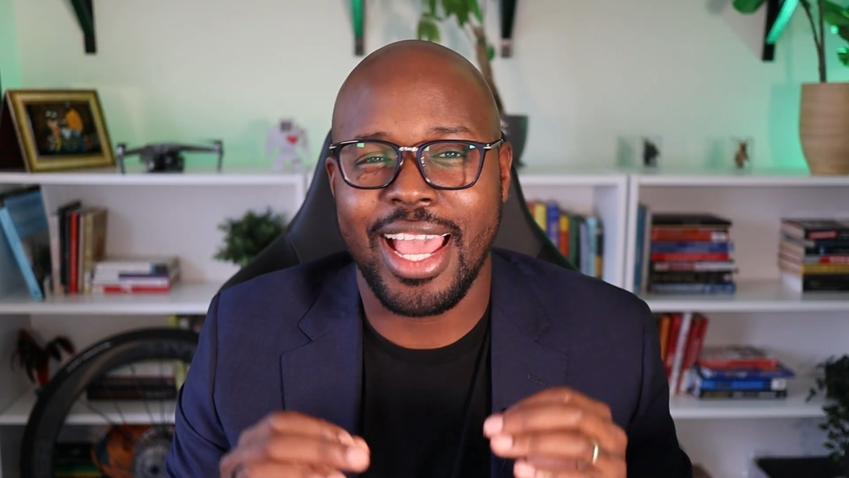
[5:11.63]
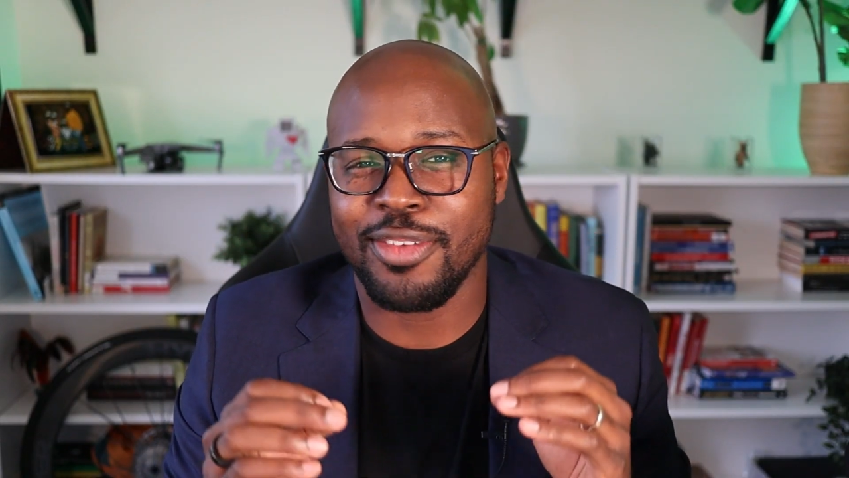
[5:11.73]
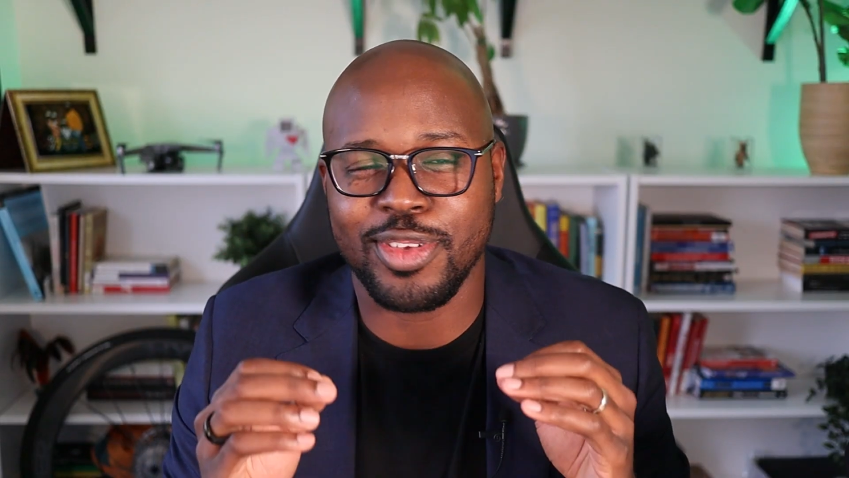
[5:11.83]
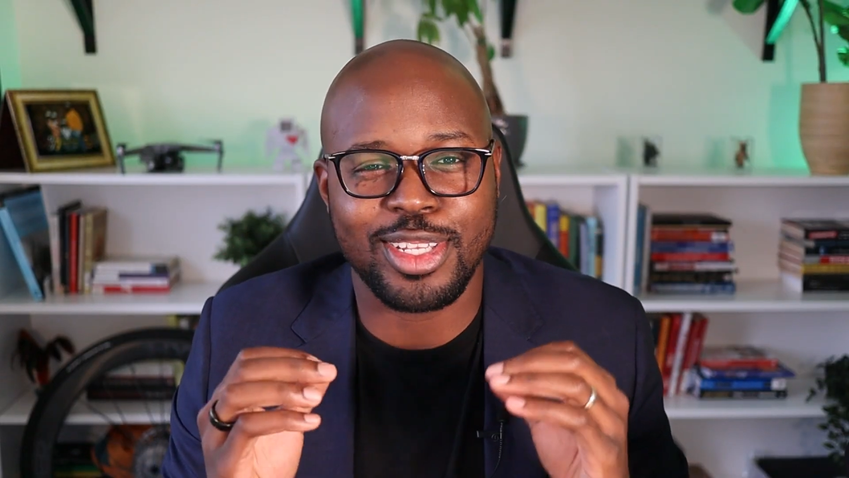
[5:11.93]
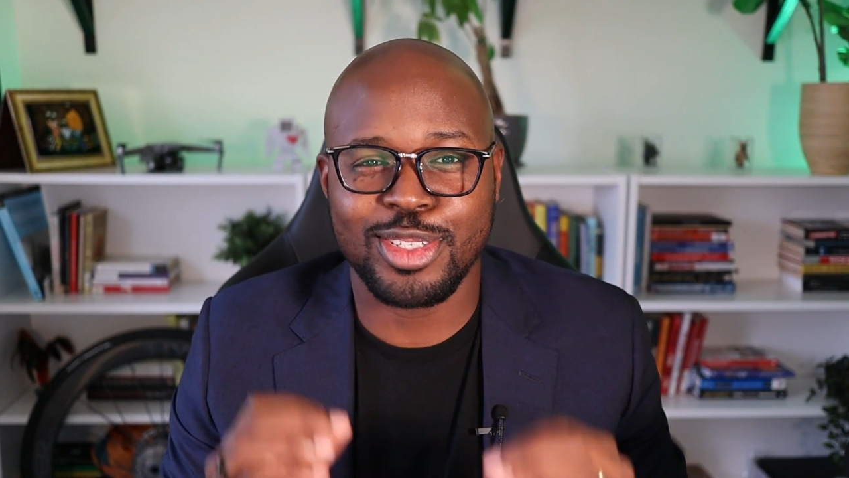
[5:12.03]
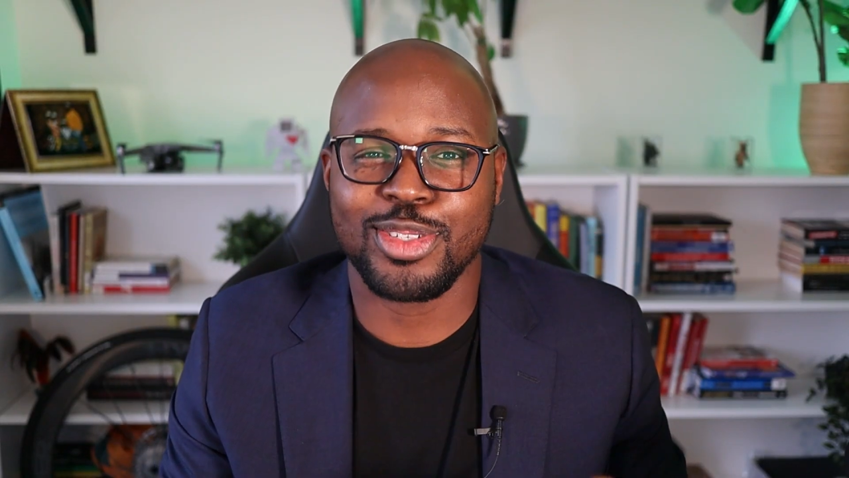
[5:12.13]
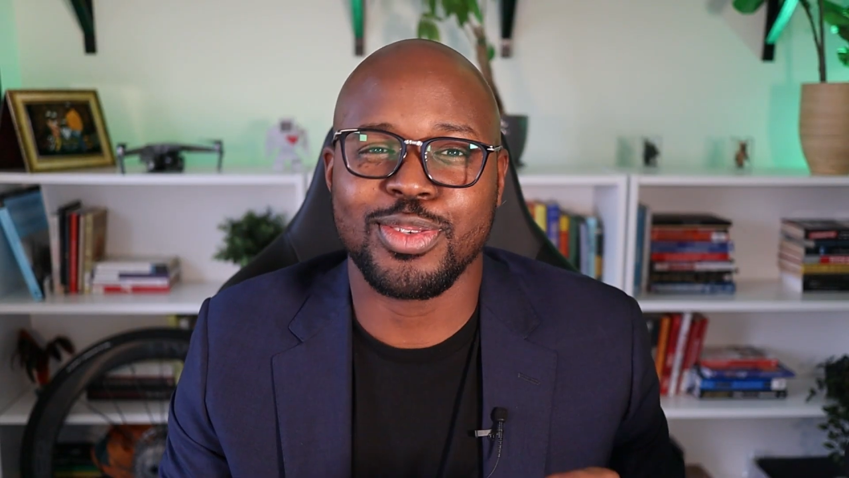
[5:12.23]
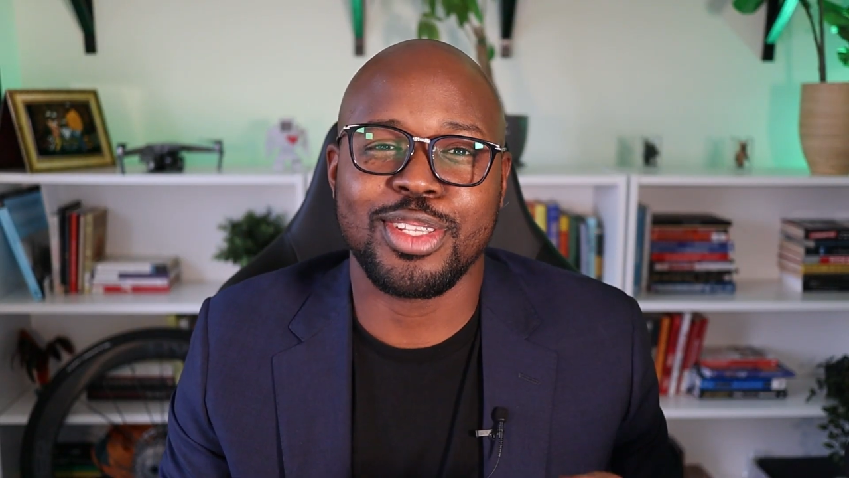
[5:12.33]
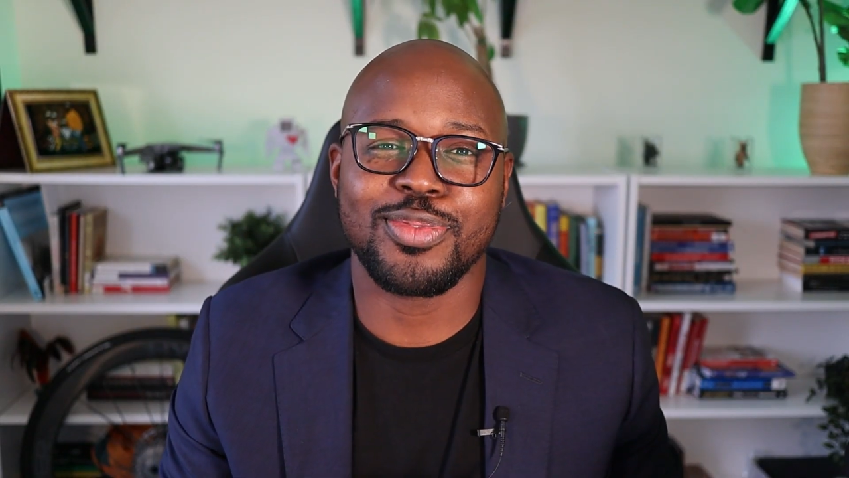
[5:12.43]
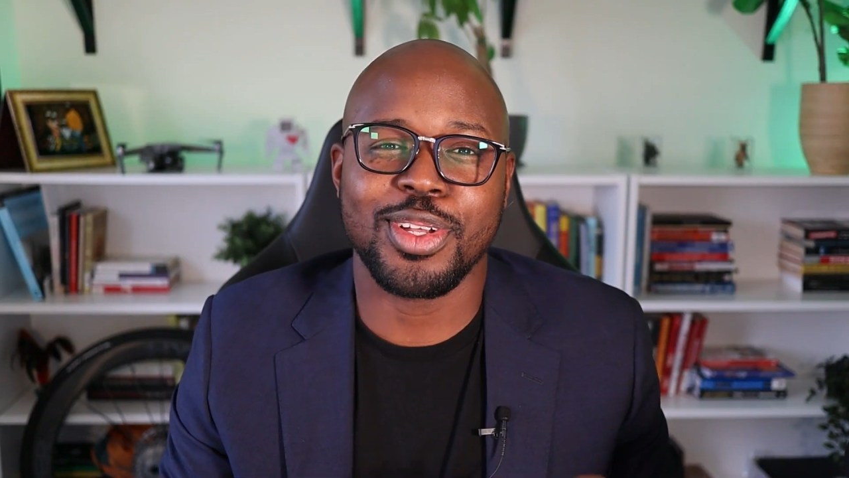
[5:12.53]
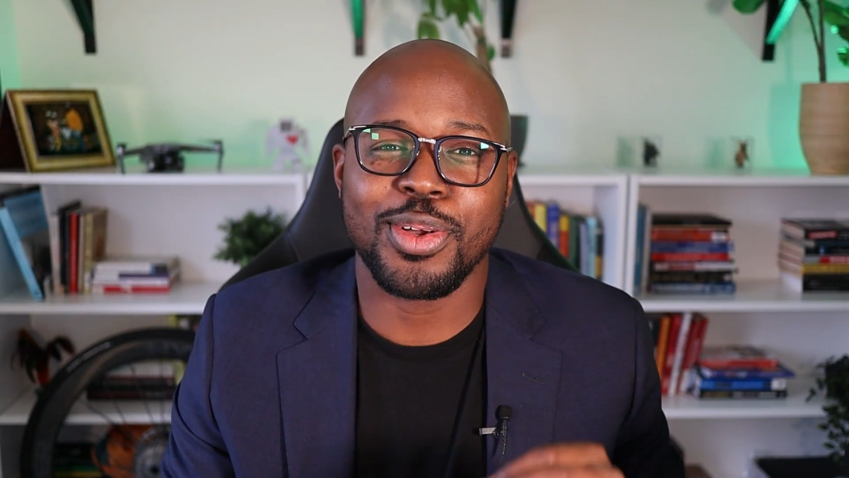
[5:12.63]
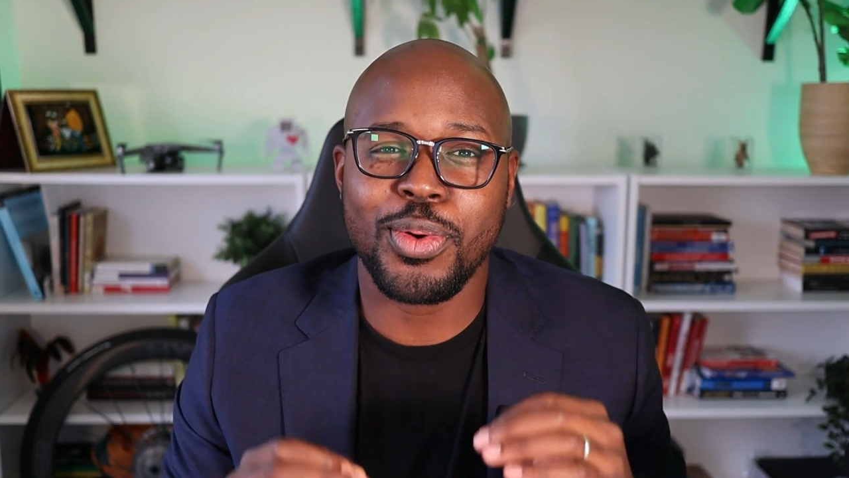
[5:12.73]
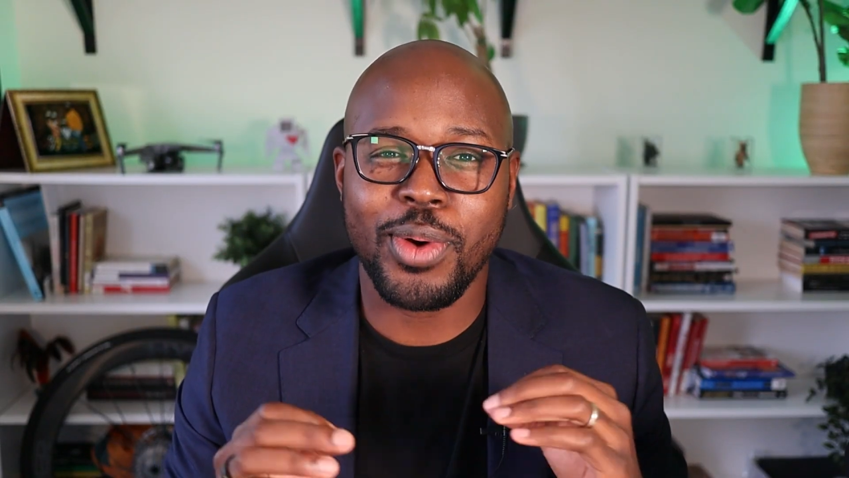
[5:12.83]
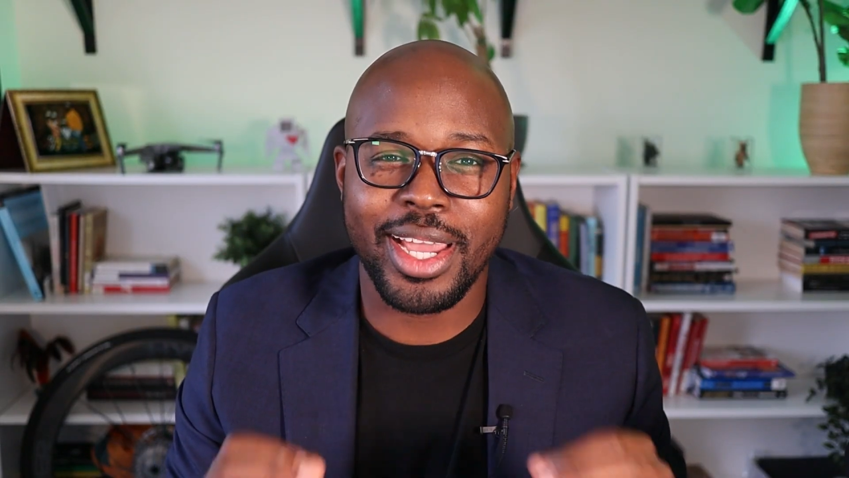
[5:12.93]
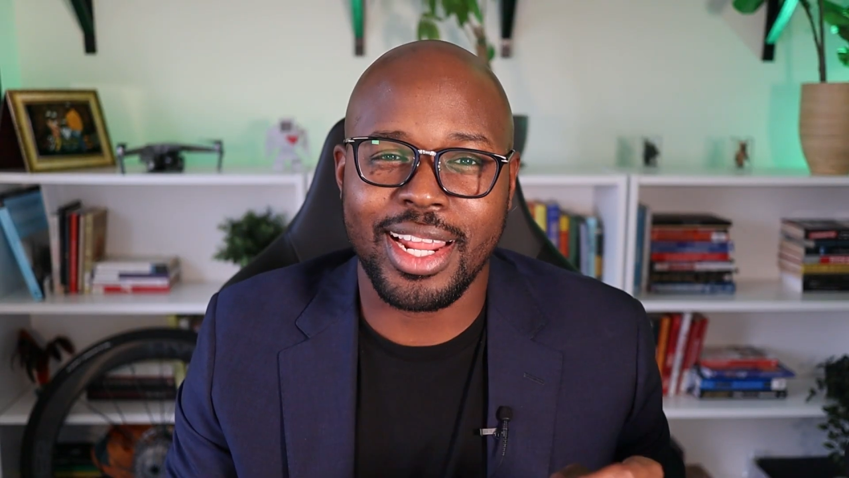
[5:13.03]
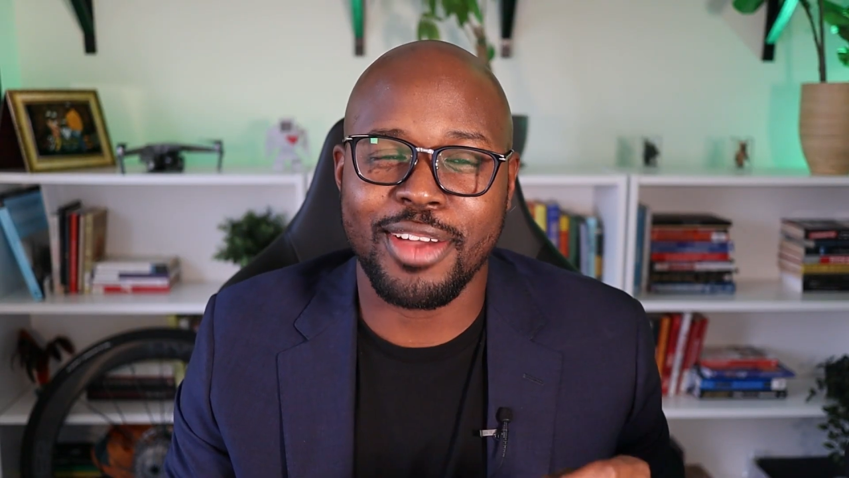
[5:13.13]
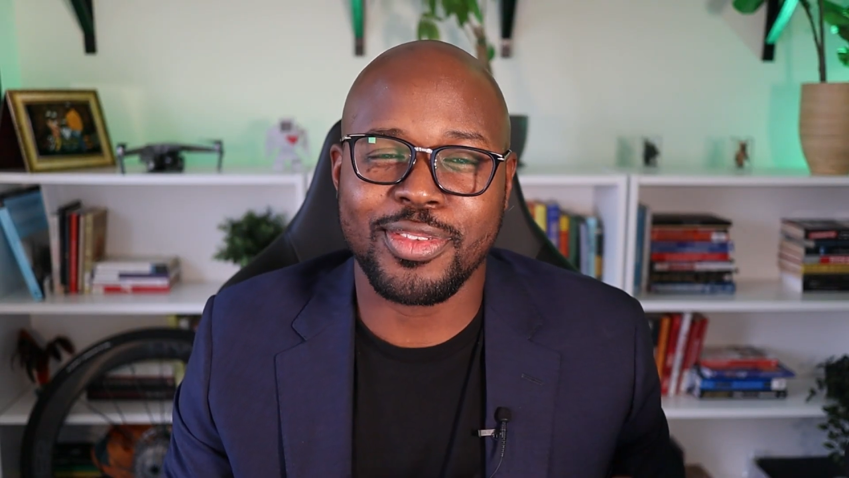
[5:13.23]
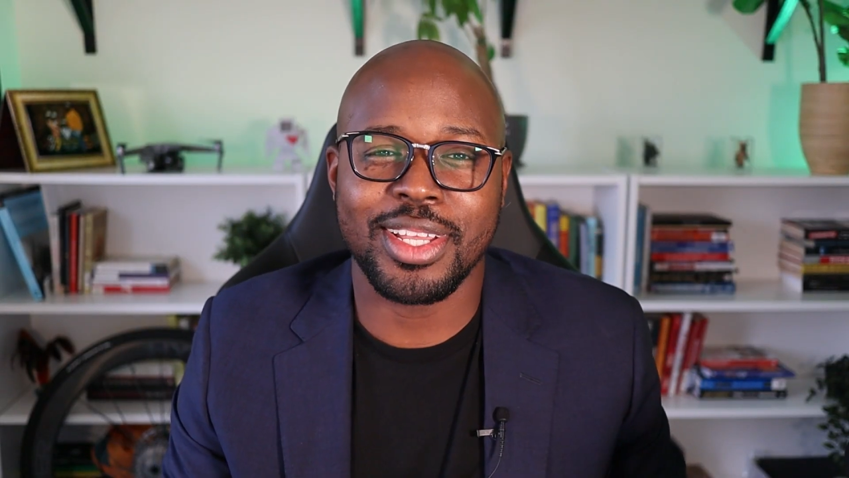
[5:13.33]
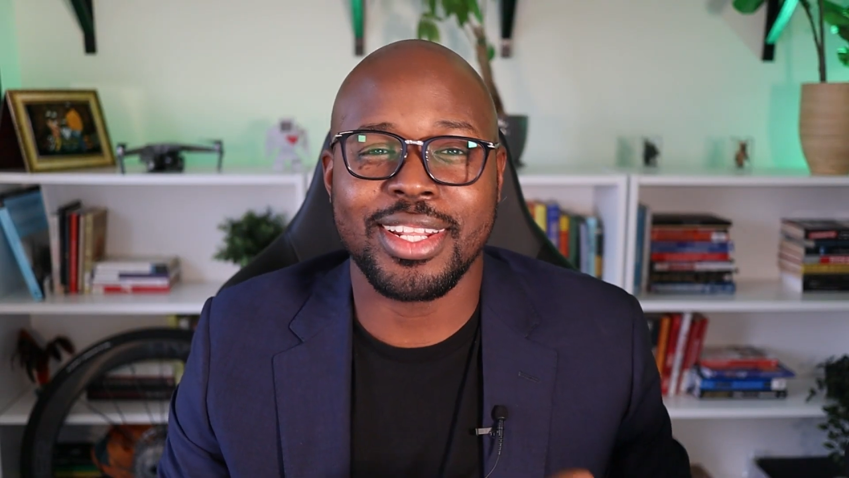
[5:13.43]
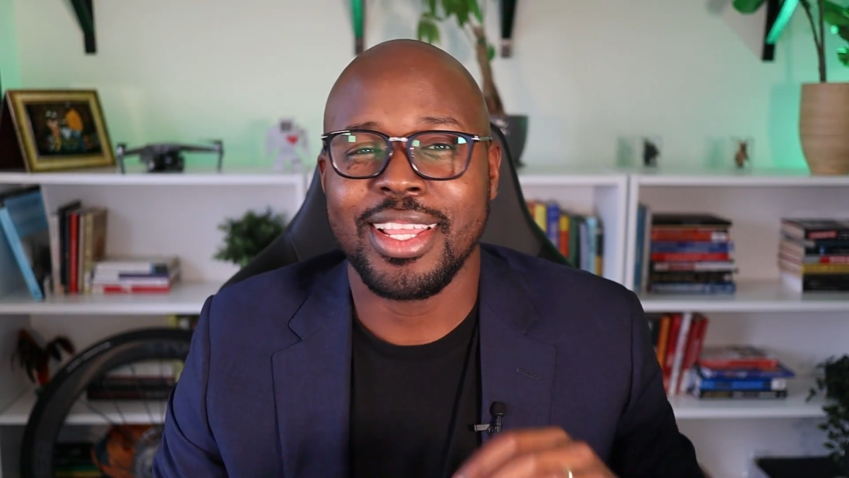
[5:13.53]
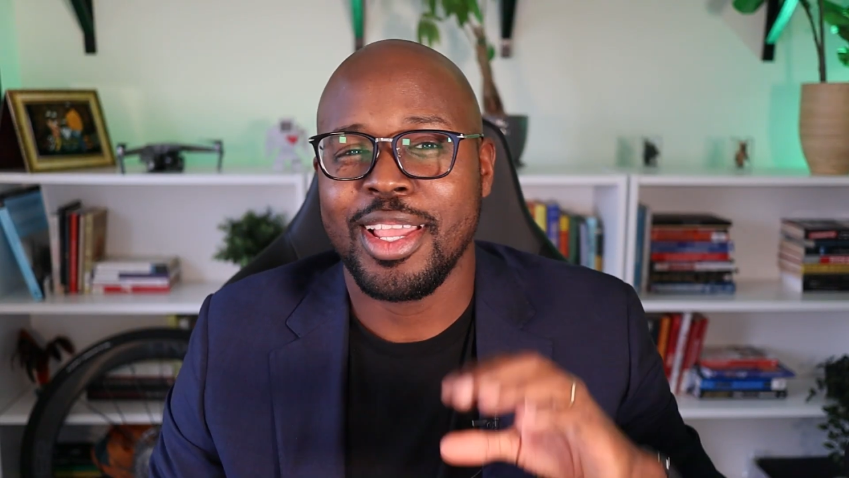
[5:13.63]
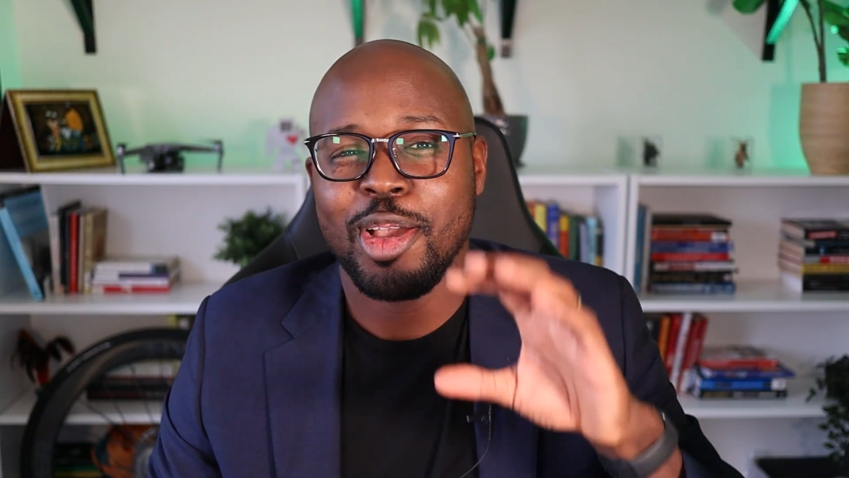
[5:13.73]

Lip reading: I visit Streetsville quite often.